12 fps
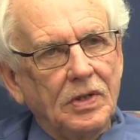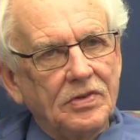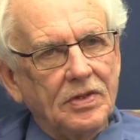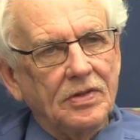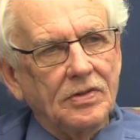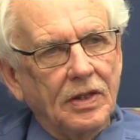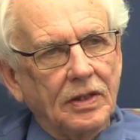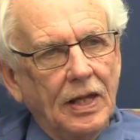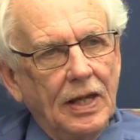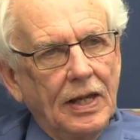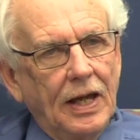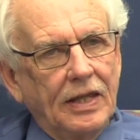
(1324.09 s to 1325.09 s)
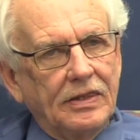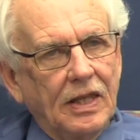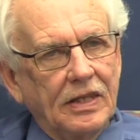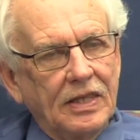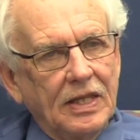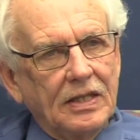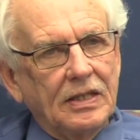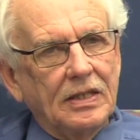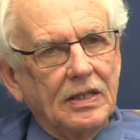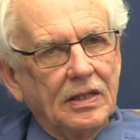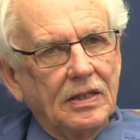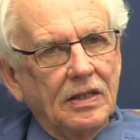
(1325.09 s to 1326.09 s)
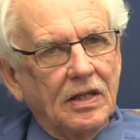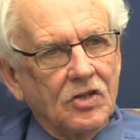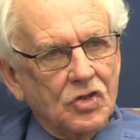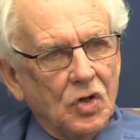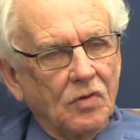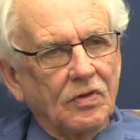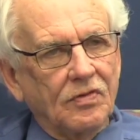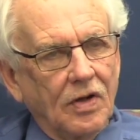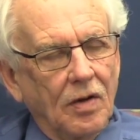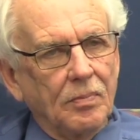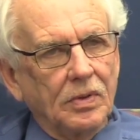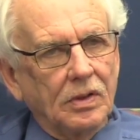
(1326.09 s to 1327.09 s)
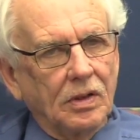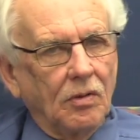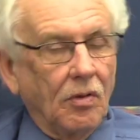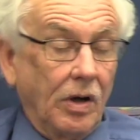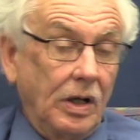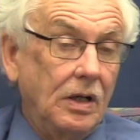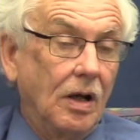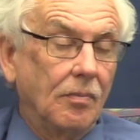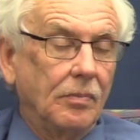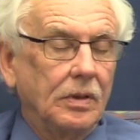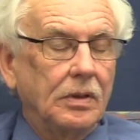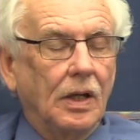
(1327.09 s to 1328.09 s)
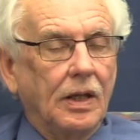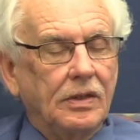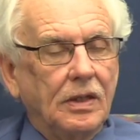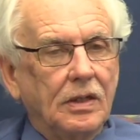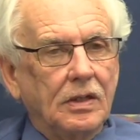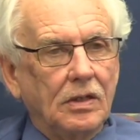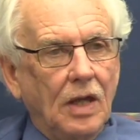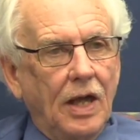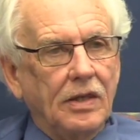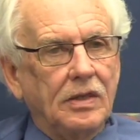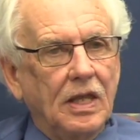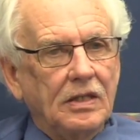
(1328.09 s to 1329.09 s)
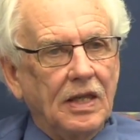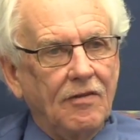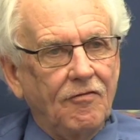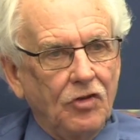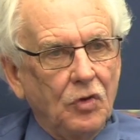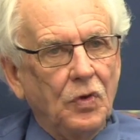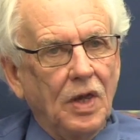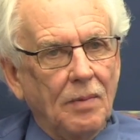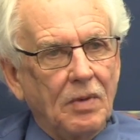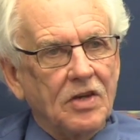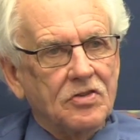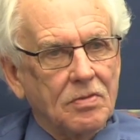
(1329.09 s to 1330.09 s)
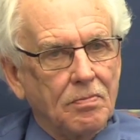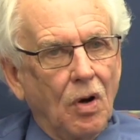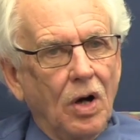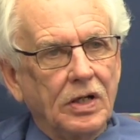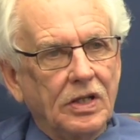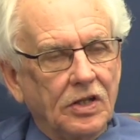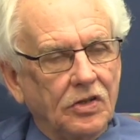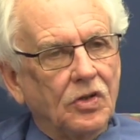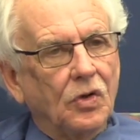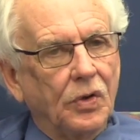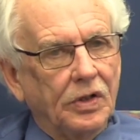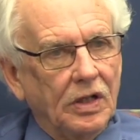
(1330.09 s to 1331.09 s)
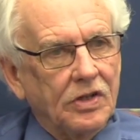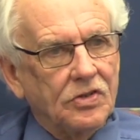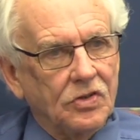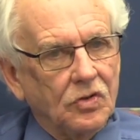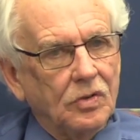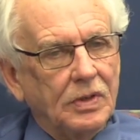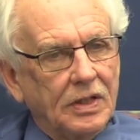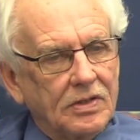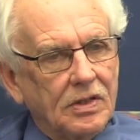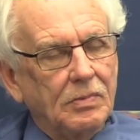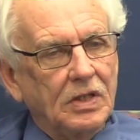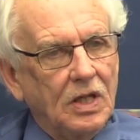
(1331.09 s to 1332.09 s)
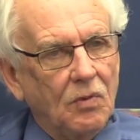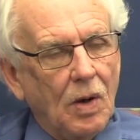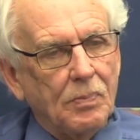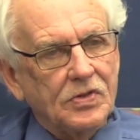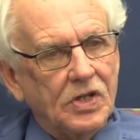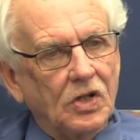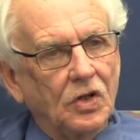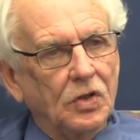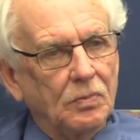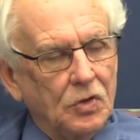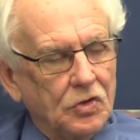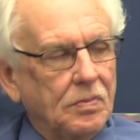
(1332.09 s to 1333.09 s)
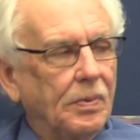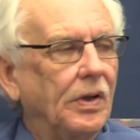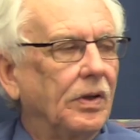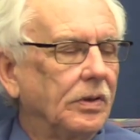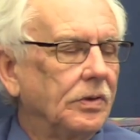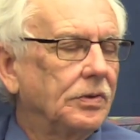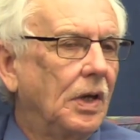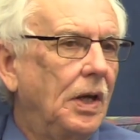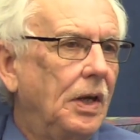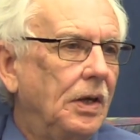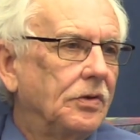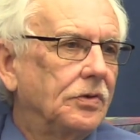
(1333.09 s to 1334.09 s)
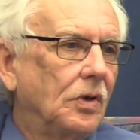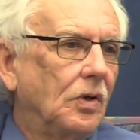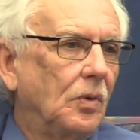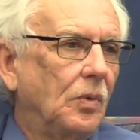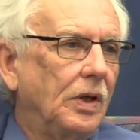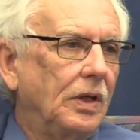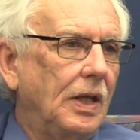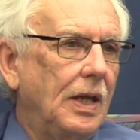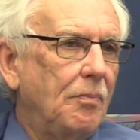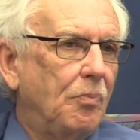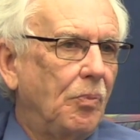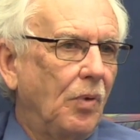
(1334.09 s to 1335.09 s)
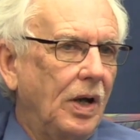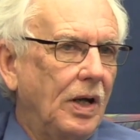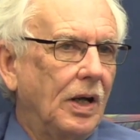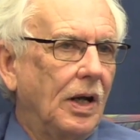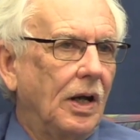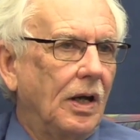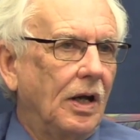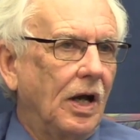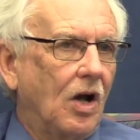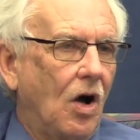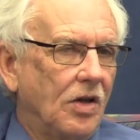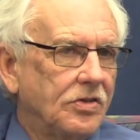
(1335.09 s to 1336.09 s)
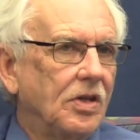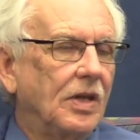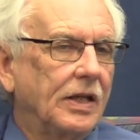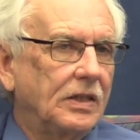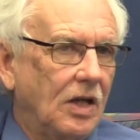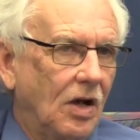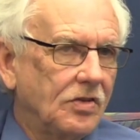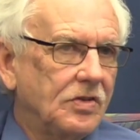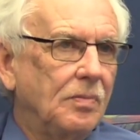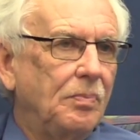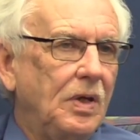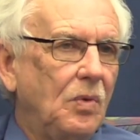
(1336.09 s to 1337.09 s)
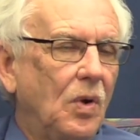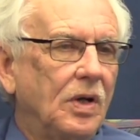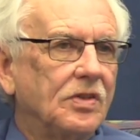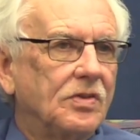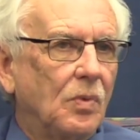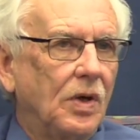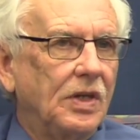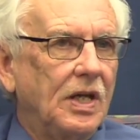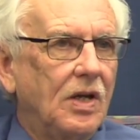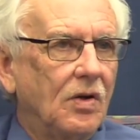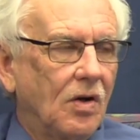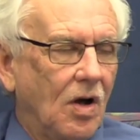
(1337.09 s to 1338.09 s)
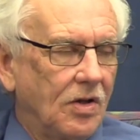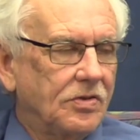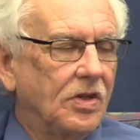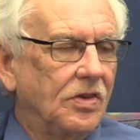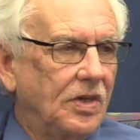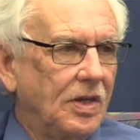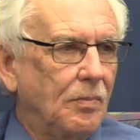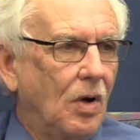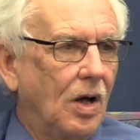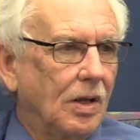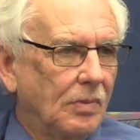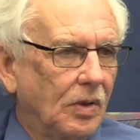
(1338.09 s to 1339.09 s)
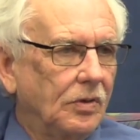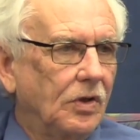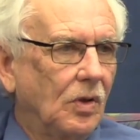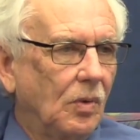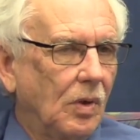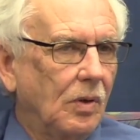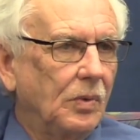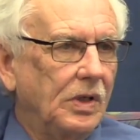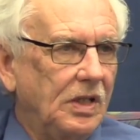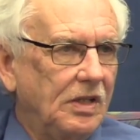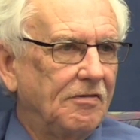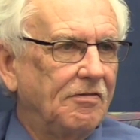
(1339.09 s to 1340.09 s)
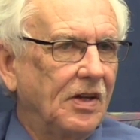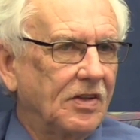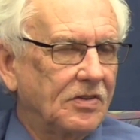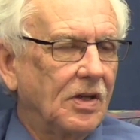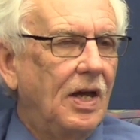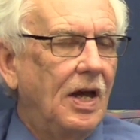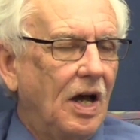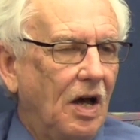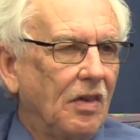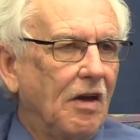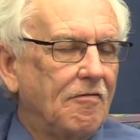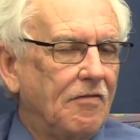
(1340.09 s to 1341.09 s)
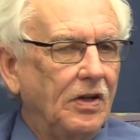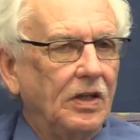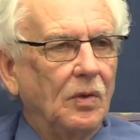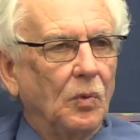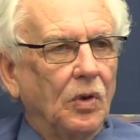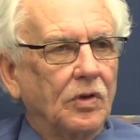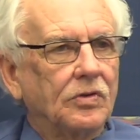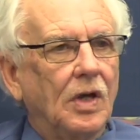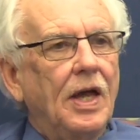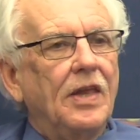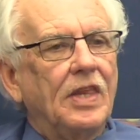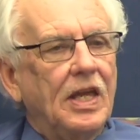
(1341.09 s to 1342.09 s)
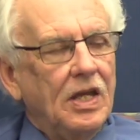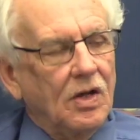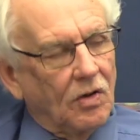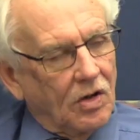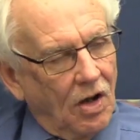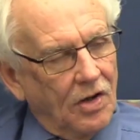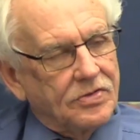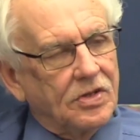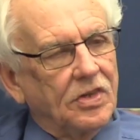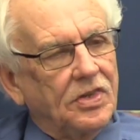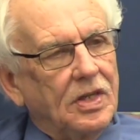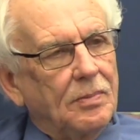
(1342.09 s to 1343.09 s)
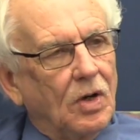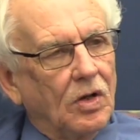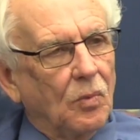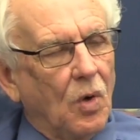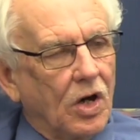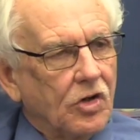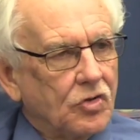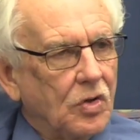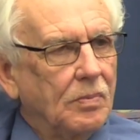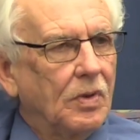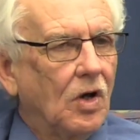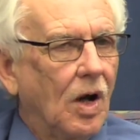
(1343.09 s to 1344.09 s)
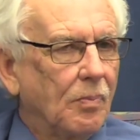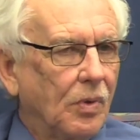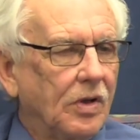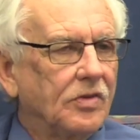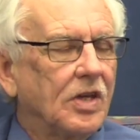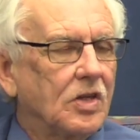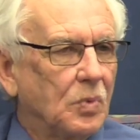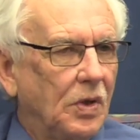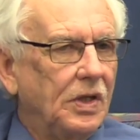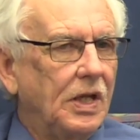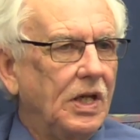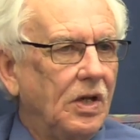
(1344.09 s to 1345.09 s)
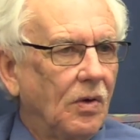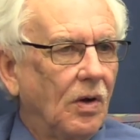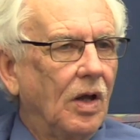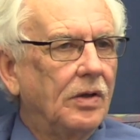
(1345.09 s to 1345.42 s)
says I think the Conservative government or any government, I think they view them as the body that they're going to listen to, because I mean they represent all the municipalities. So when they bring a constant, like the RCMP one is the one they hear a constant theme on about what we need to fix, how that funding works. They hear a constant theme on water treatment operators. That's one they hear on.